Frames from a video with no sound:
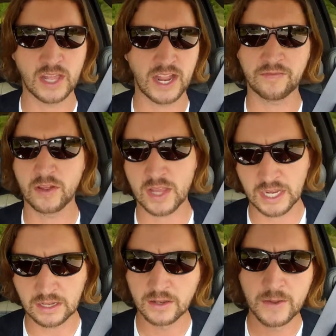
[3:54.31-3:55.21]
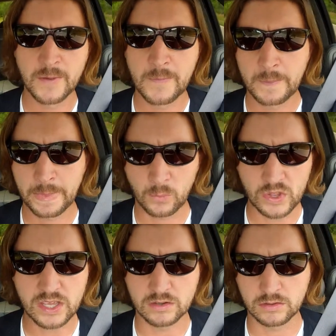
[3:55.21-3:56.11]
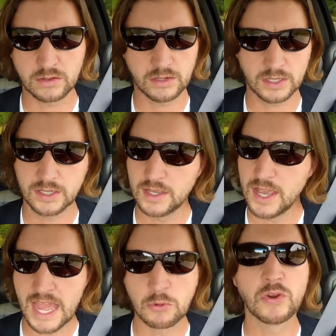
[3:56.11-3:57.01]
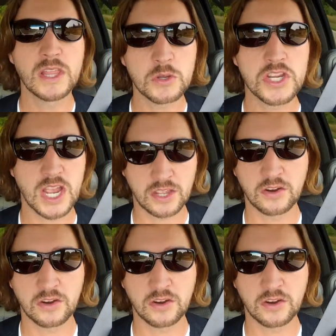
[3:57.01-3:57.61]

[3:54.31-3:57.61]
Like I felt like we could I really wish I